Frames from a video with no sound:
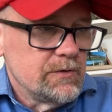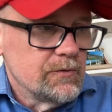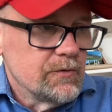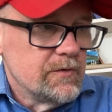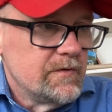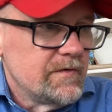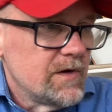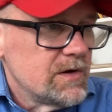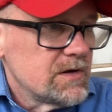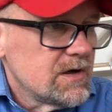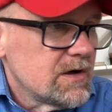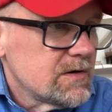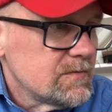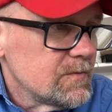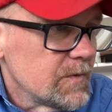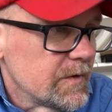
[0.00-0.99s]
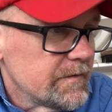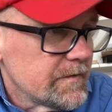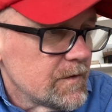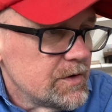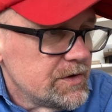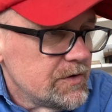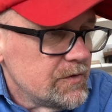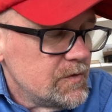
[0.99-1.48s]
Grunwald
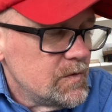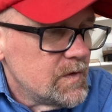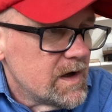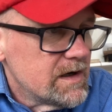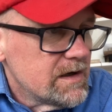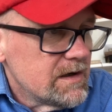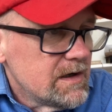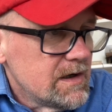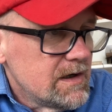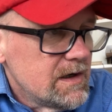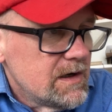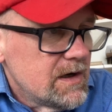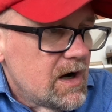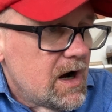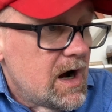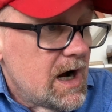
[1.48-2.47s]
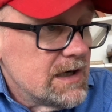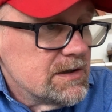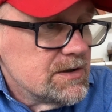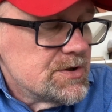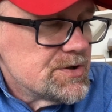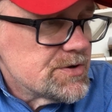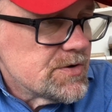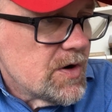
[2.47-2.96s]
referred to the
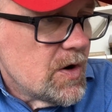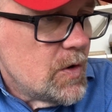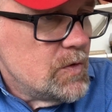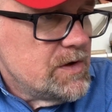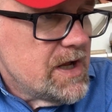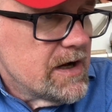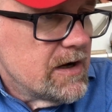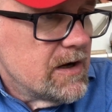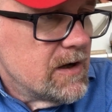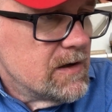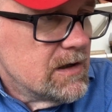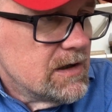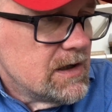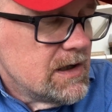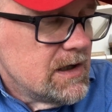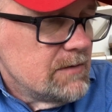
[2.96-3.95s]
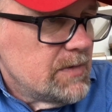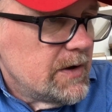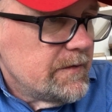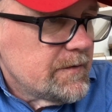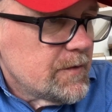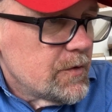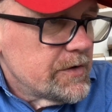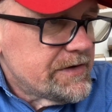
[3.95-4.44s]
Hottinger Hotel. But
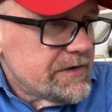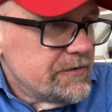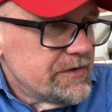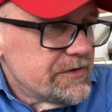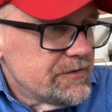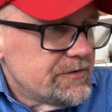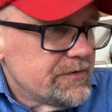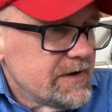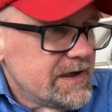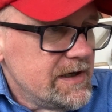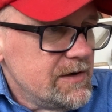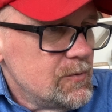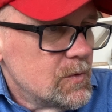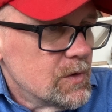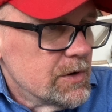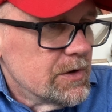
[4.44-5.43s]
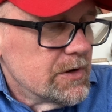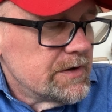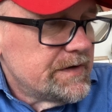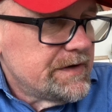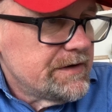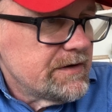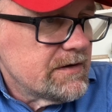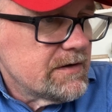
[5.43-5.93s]
of course, those are tricky
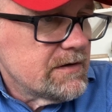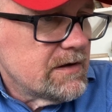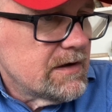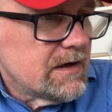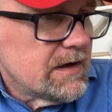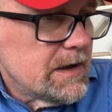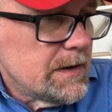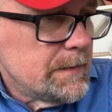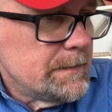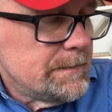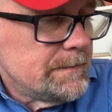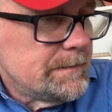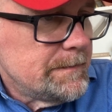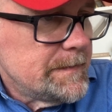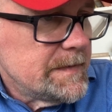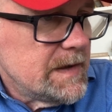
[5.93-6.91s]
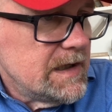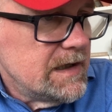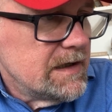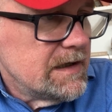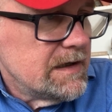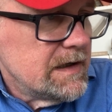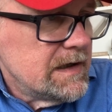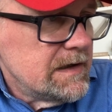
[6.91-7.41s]
words
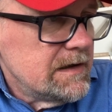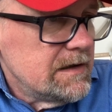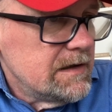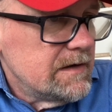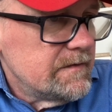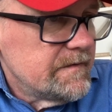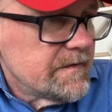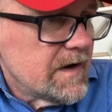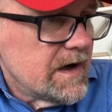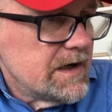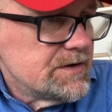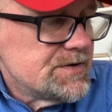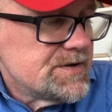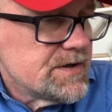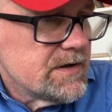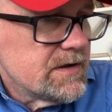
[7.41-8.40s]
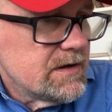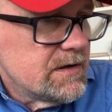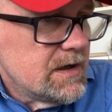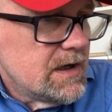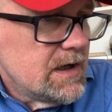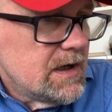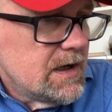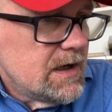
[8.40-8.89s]
in French,
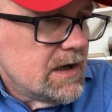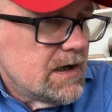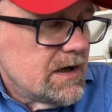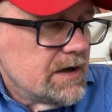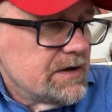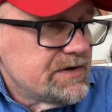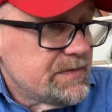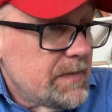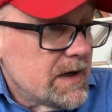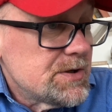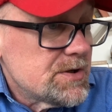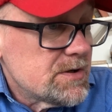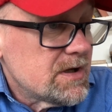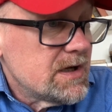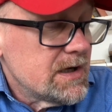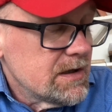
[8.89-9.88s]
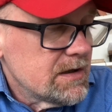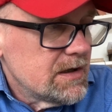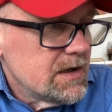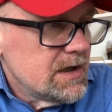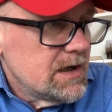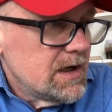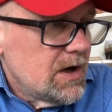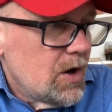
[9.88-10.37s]
especially.
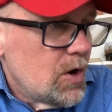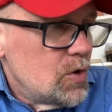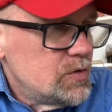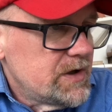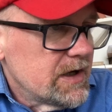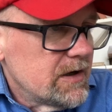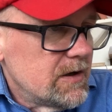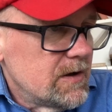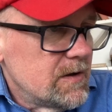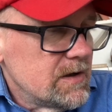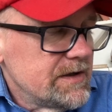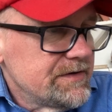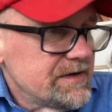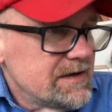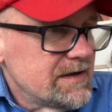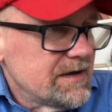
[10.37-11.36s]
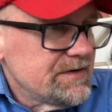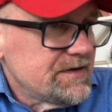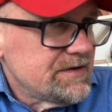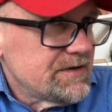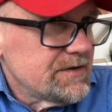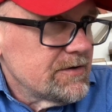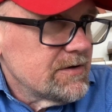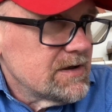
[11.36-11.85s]
Hotel isn't
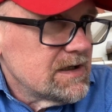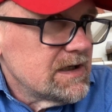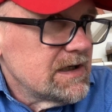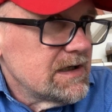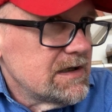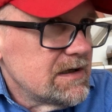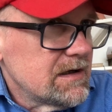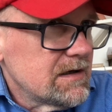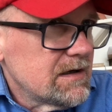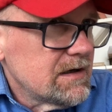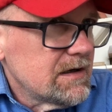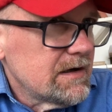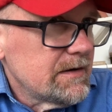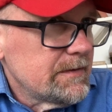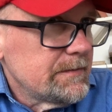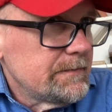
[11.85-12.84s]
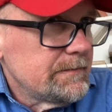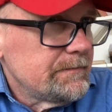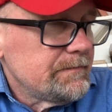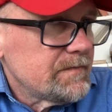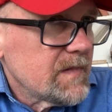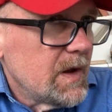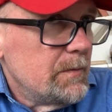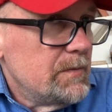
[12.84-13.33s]
necessarily
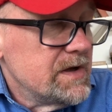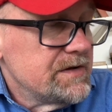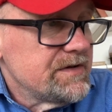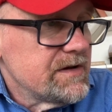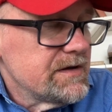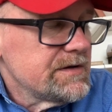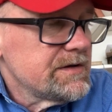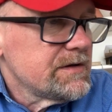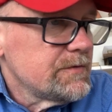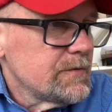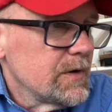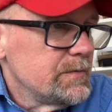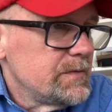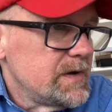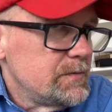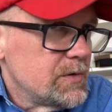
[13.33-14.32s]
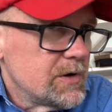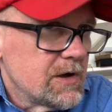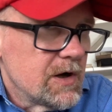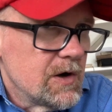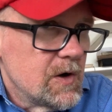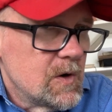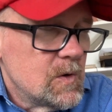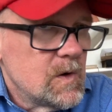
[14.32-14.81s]
a business where people
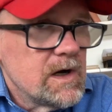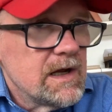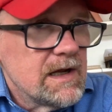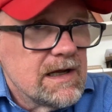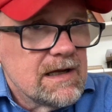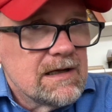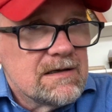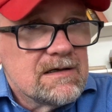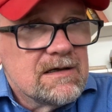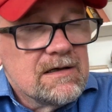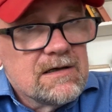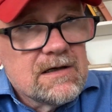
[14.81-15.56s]
go and